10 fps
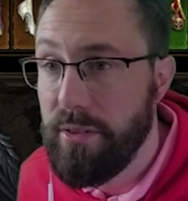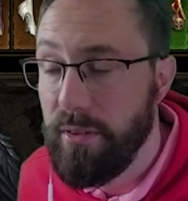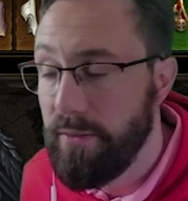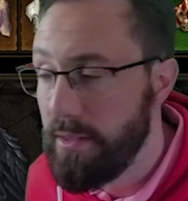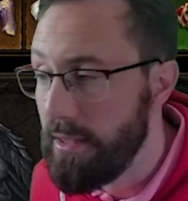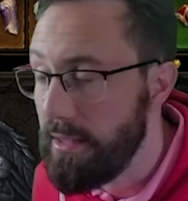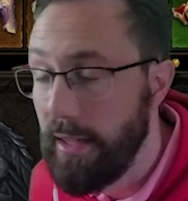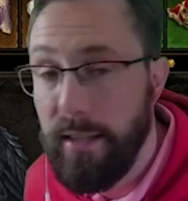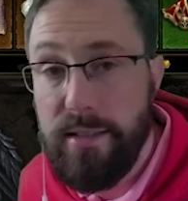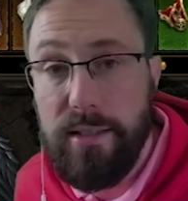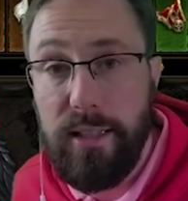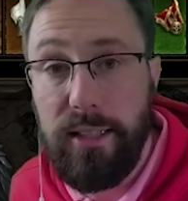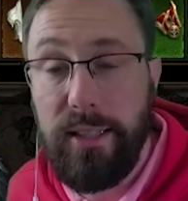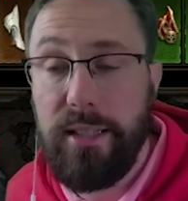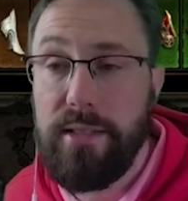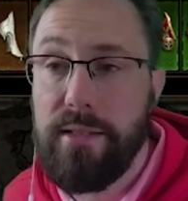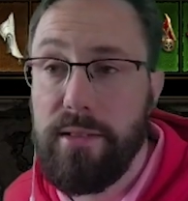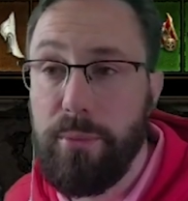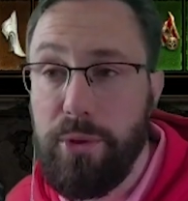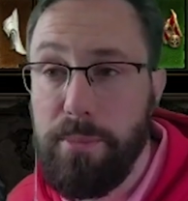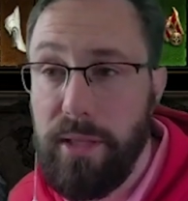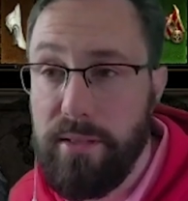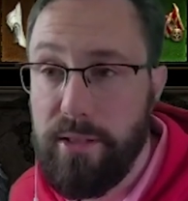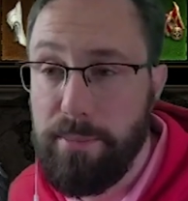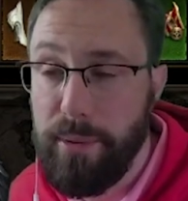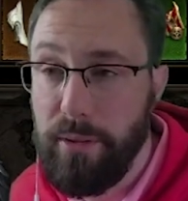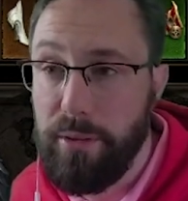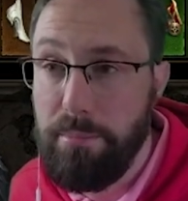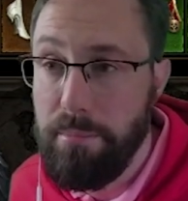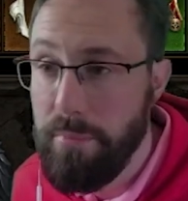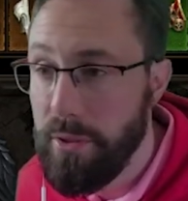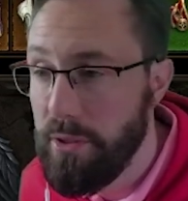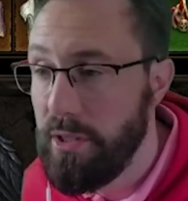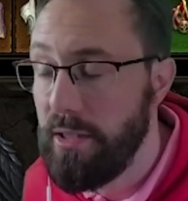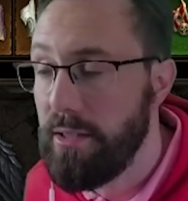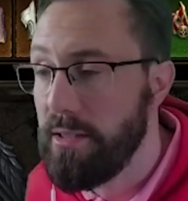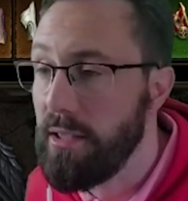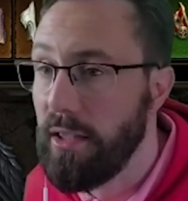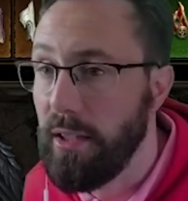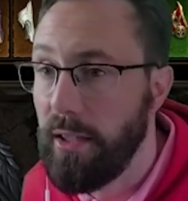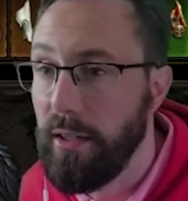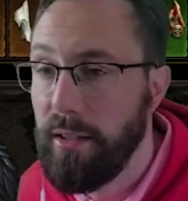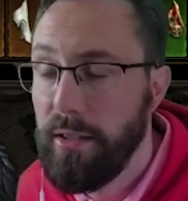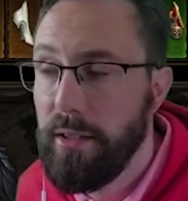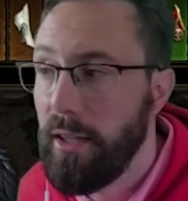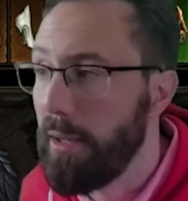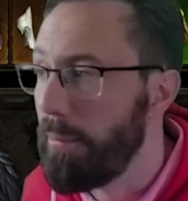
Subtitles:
obviously, to get elites, which makes this build much easier to clear, because